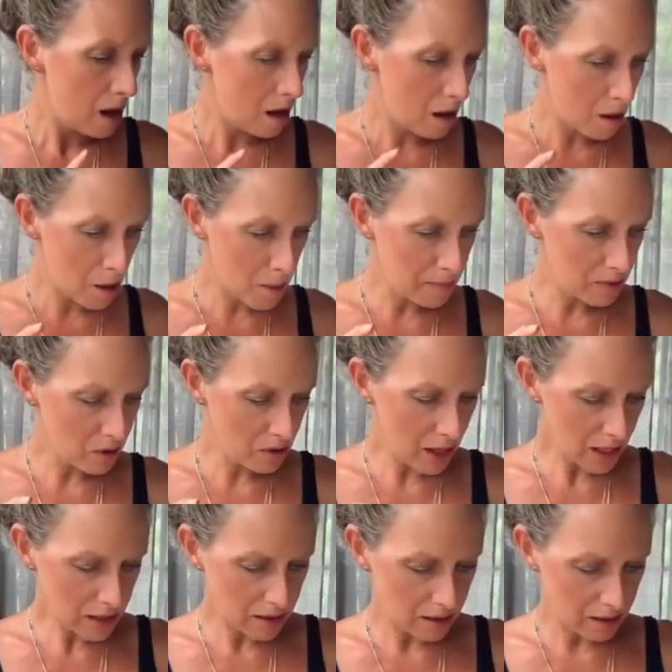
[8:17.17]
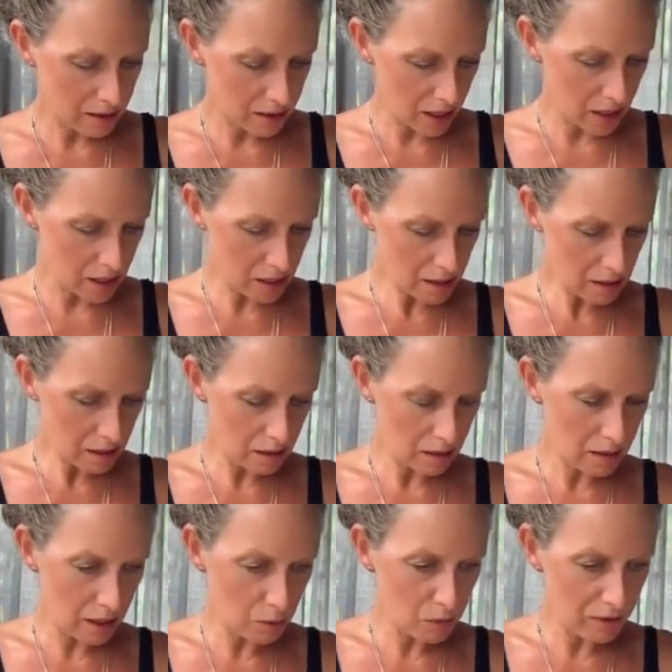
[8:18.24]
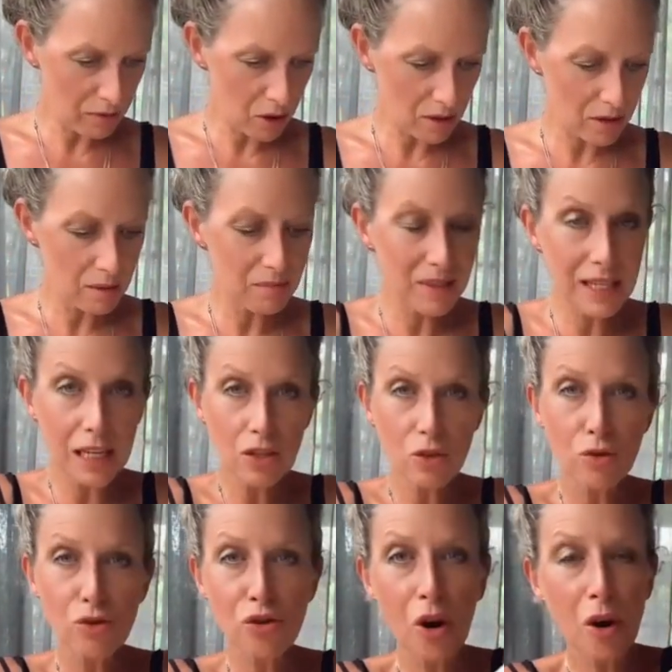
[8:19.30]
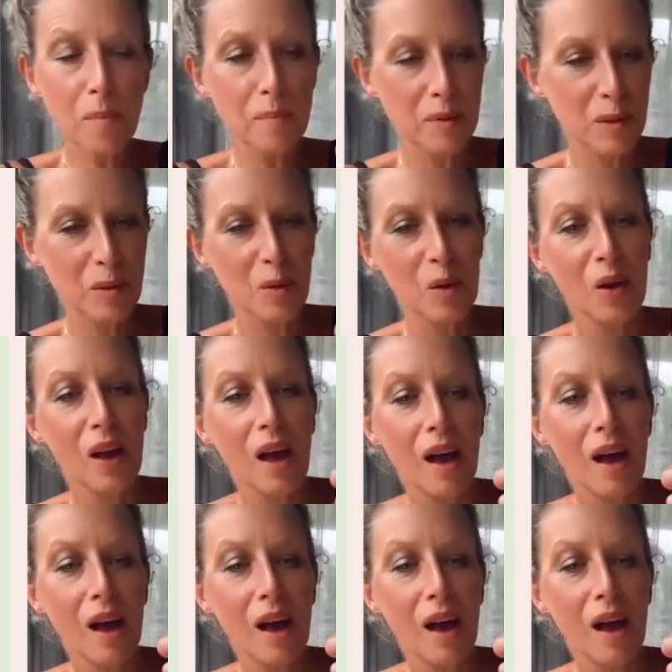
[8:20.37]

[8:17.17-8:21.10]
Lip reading: So that's that. Then we've got some dental drops.